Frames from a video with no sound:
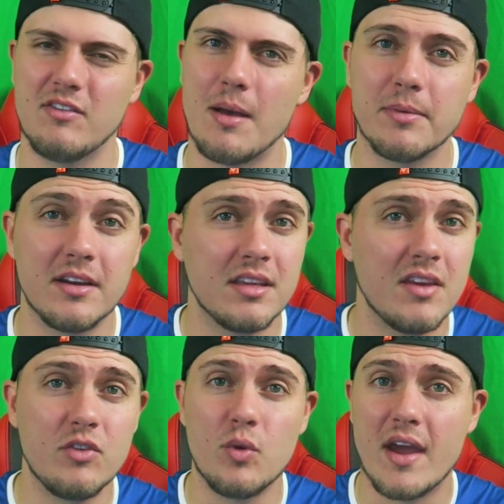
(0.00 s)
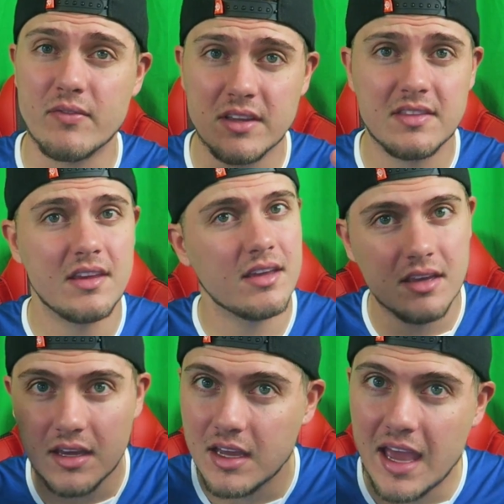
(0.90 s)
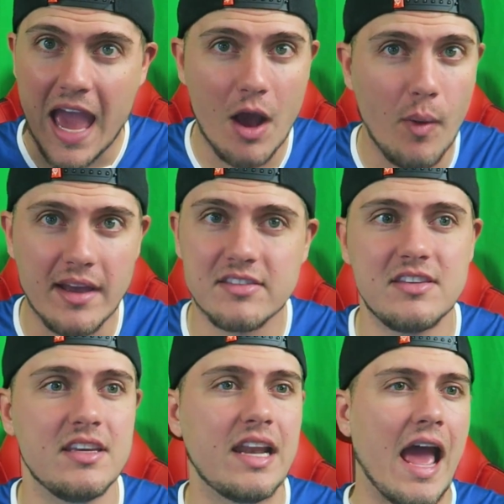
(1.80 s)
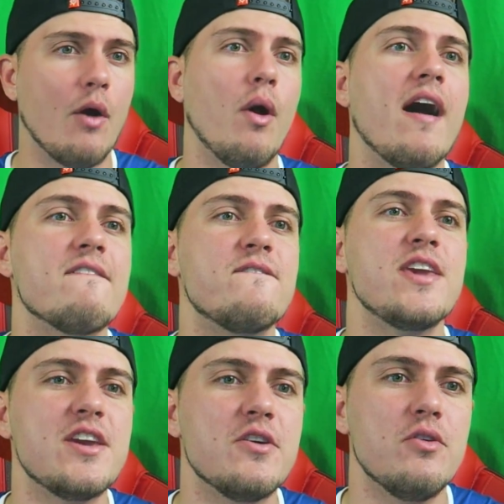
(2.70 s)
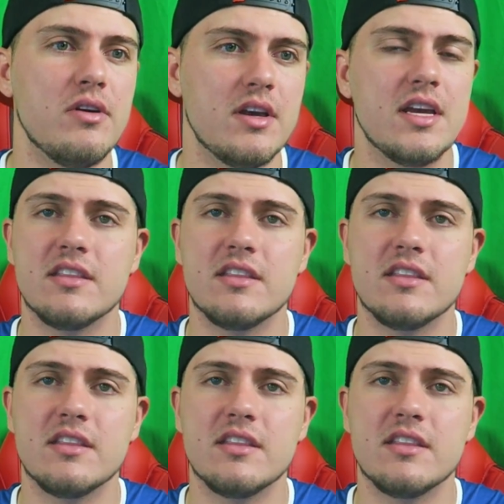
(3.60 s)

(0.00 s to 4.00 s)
I'm going to give you everything, how I see it, how I feel,